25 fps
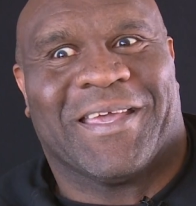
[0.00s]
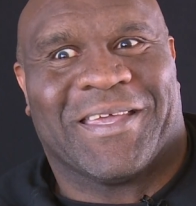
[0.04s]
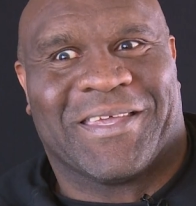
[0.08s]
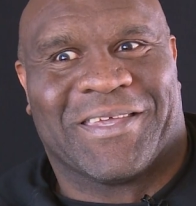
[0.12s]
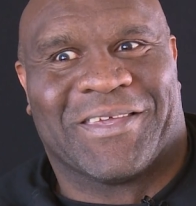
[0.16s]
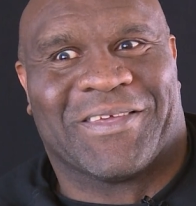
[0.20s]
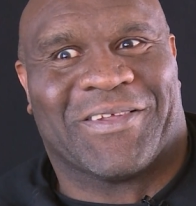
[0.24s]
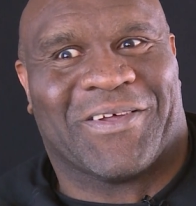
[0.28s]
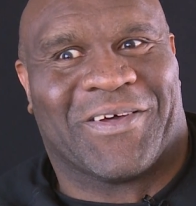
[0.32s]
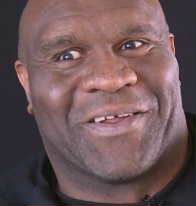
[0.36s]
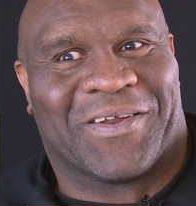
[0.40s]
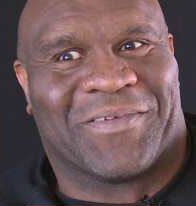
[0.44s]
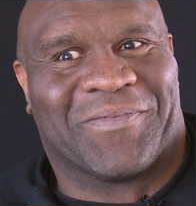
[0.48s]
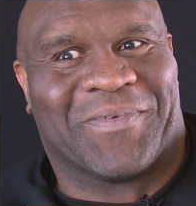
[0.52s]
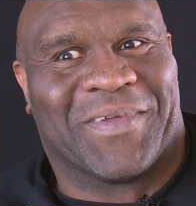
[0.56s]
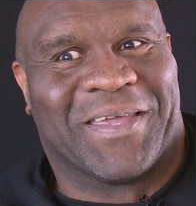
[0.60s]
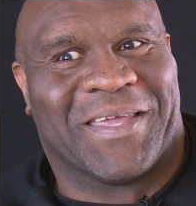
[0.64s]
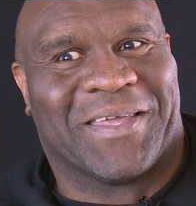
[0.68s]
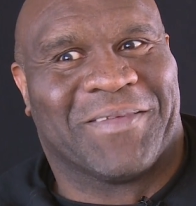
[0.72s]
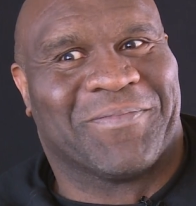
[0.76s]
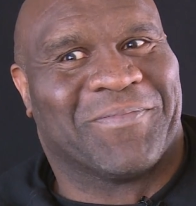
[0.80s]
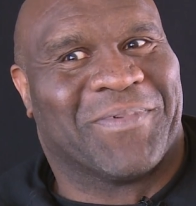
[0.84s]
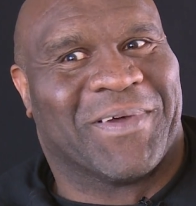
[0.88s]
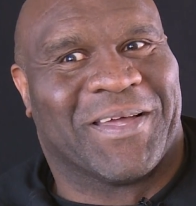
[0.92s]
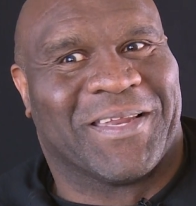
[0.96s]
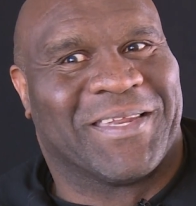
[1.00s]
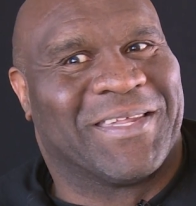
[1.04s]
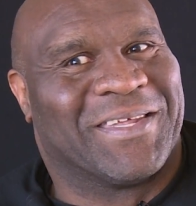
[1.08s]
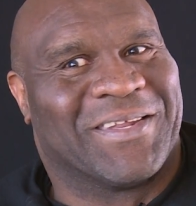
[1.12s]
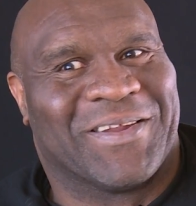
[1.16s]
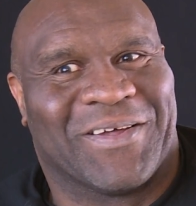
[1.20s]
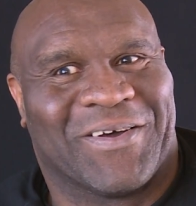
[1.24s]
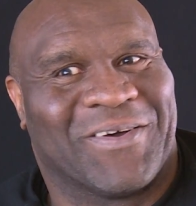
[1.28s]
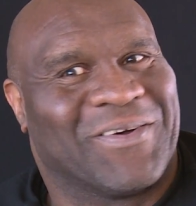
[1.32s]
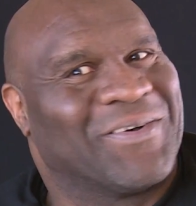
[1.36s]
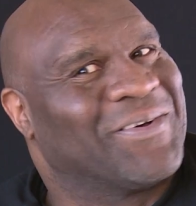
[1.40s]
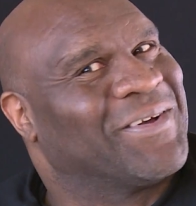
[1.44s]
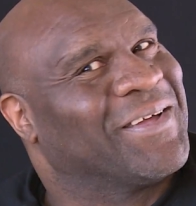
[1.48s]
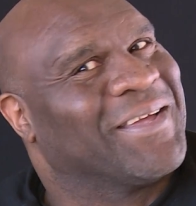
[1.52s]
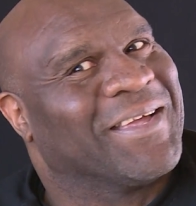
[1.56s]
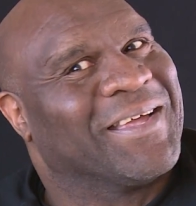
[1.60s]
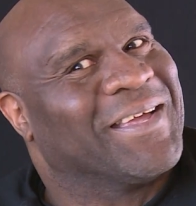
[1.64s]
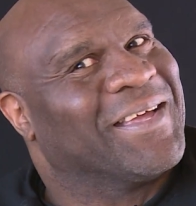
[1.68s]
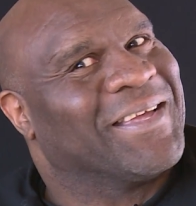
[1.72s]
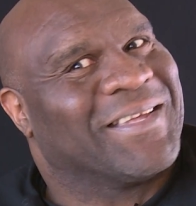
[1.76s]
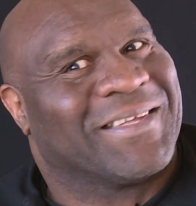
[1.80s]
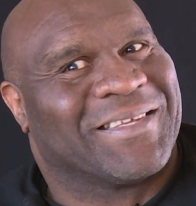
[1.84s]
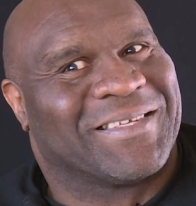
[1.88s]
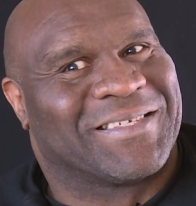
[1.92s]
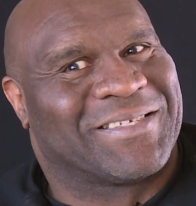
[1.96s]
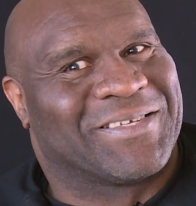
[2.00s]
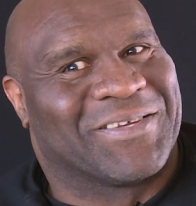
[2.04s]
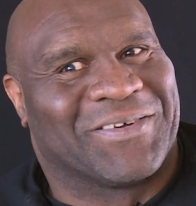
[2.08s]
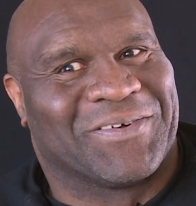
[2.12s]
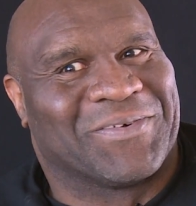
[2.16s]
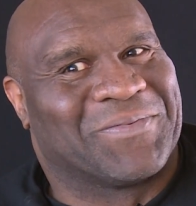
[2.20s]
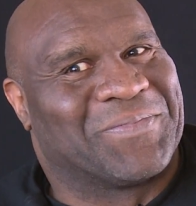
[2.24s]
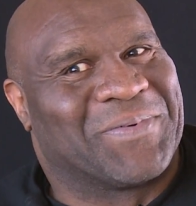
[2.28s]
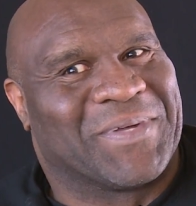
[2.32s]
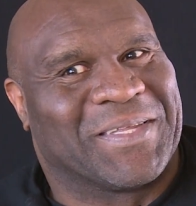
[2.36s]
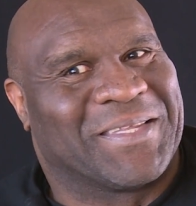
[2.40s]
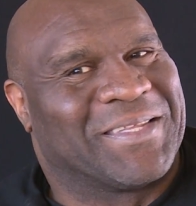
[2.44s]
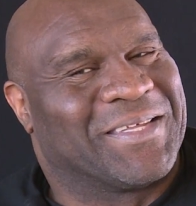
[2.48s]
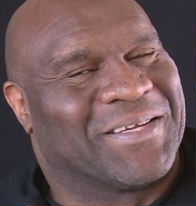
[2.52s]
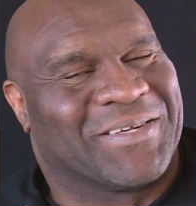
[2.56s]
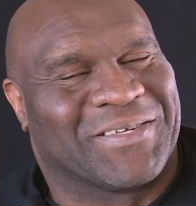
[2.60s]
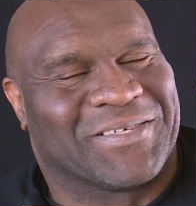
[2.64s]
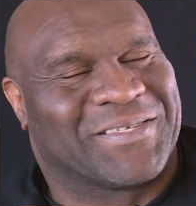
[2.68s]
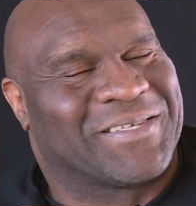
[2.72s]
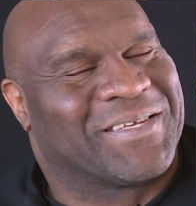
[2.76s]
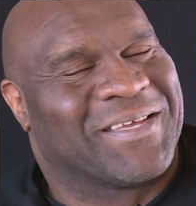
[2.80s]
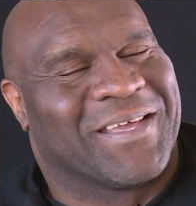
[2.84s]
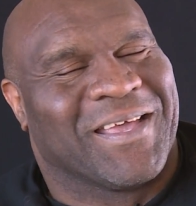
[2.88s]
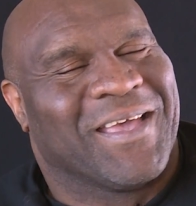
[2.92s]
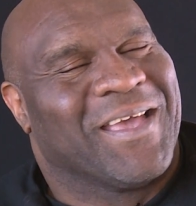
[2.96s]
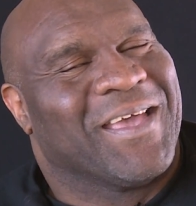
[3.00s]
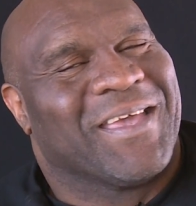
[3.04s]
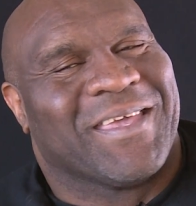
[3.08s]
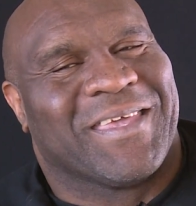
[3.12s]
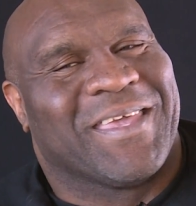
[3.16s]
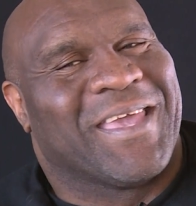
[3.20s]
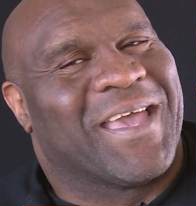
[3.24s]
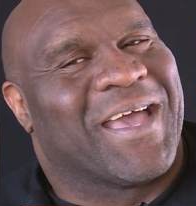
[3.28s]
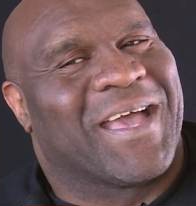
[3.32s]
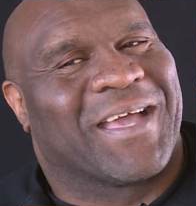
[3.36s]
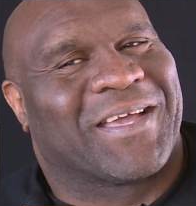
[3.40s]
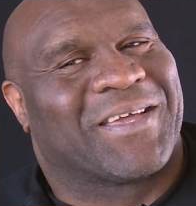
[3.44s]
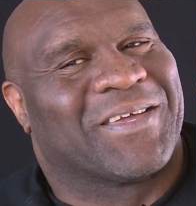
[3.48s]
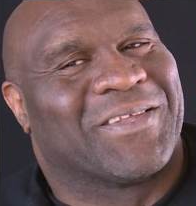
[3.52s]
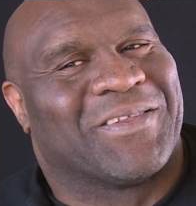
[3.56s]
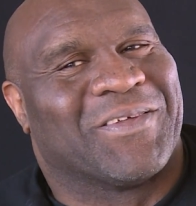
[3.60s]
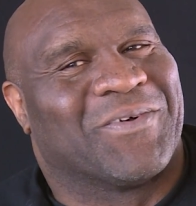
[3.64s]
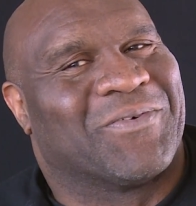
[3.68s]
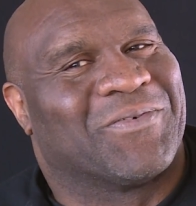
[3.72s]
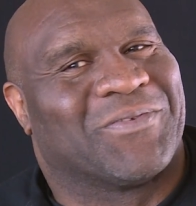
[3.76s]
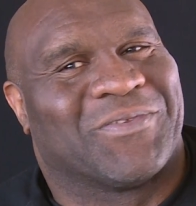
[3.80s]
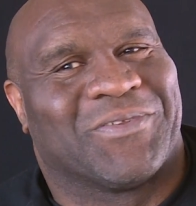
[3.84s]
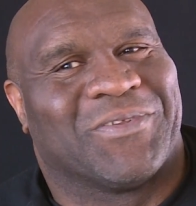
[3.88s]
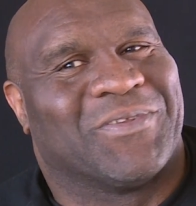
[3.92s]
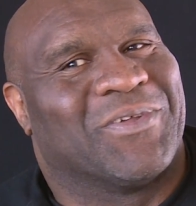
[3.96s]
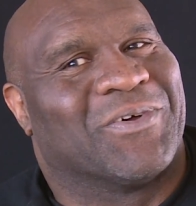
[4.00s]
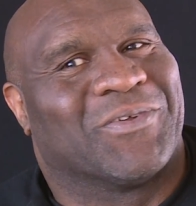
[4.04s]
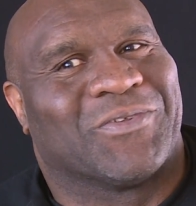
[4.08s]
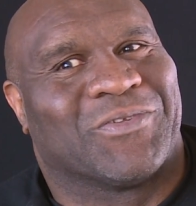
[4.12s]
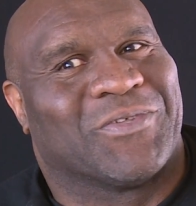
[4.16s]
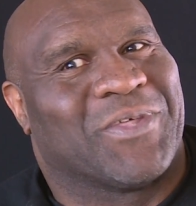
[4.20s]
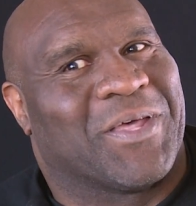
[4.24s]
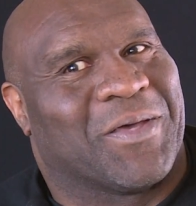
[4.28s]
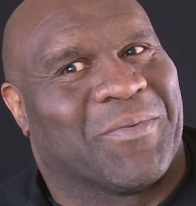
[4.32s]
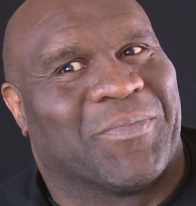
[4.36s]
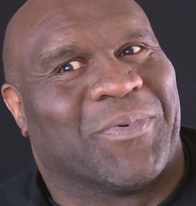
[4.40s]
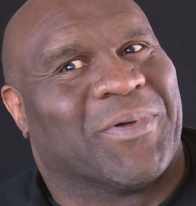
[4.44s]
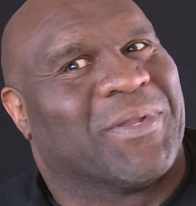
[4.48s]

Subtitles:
You know what I mean? But you know, but there's, yeah, I can don't do that.